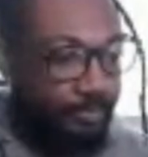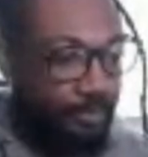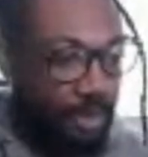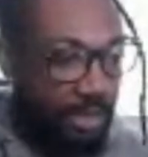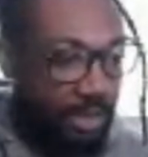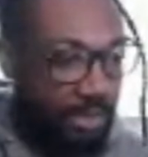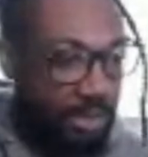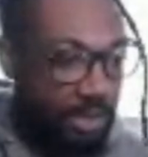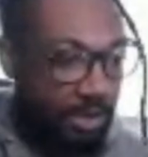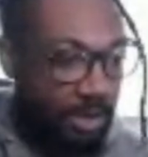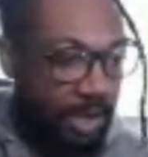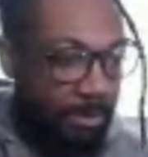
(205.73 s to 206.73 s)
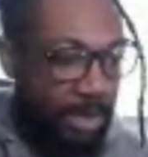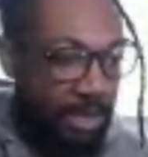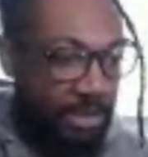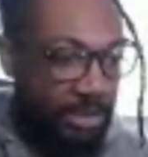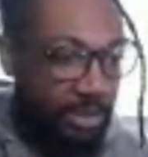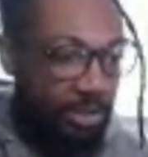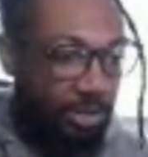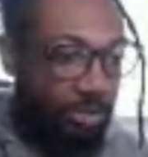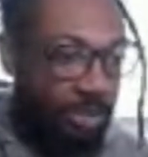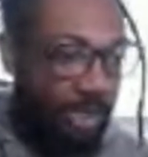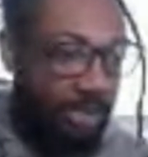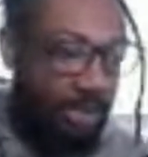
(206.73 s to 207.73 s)
in this here hot box and literature
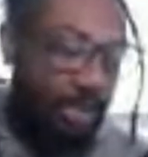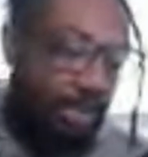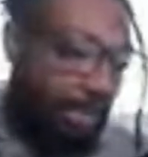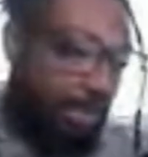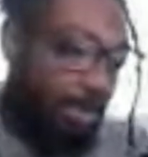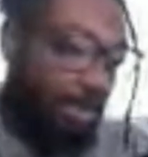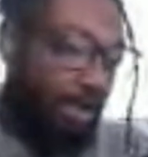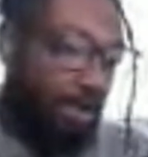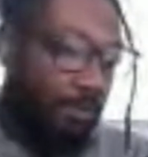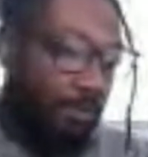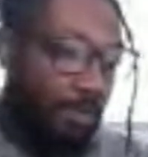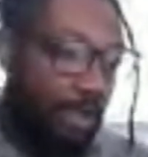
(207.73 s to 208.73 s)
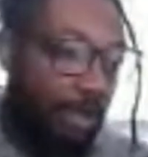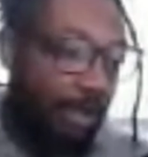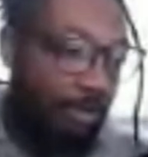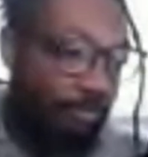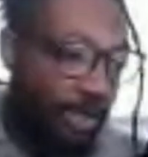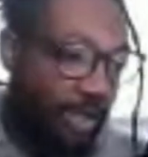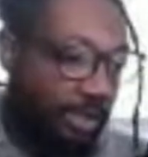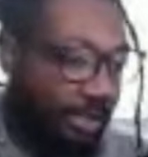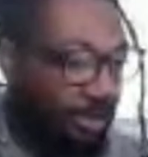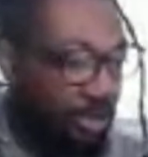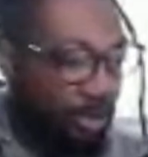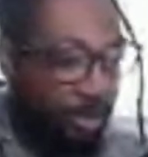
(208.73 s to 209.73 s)
box, I
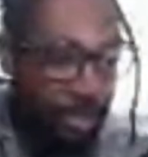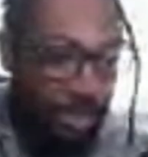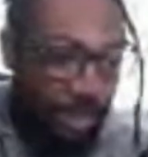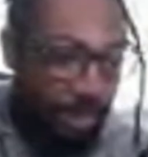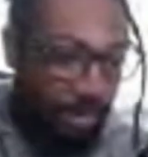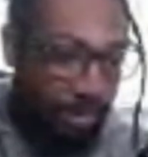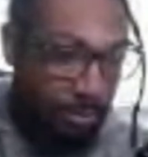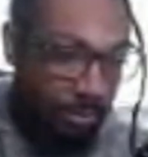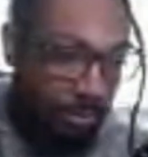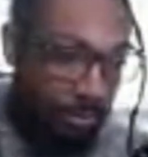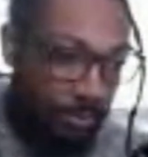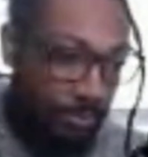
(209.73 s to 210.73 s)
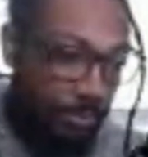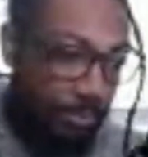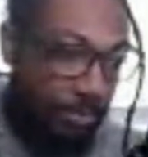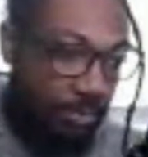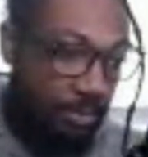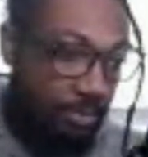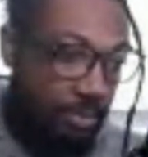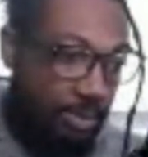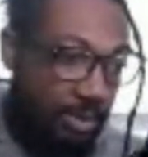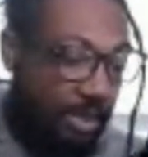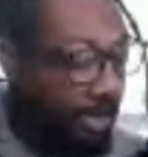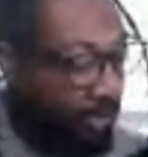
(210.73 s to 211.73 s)
let the audio
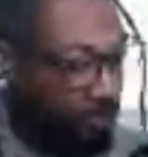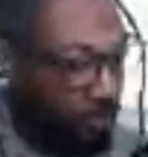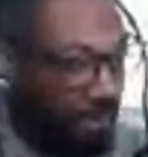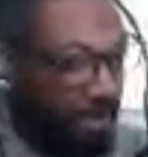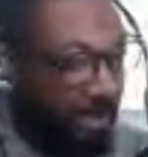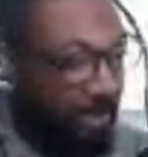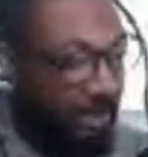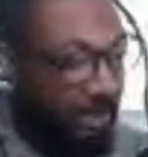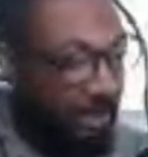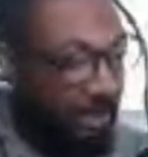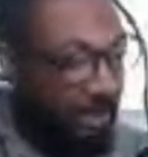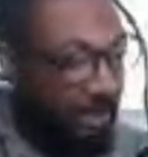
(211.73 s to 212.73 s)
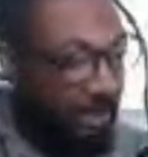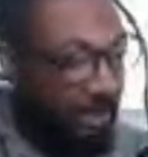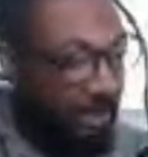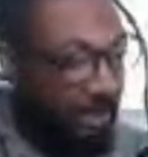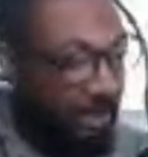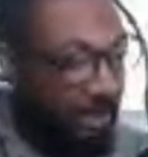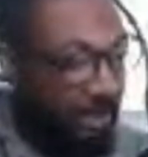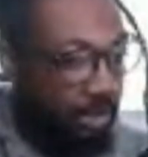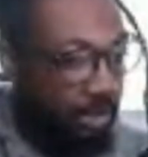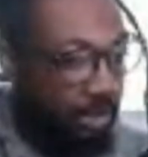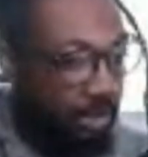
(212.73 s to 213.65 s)
kind of run. I let the audio really